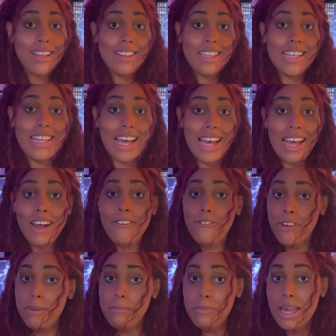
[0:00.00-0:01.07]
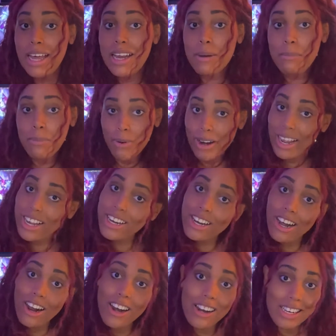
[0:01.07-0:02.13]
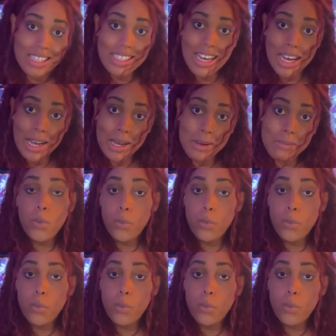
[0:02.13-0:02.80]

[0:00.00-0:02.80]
the Everyman brand archetype.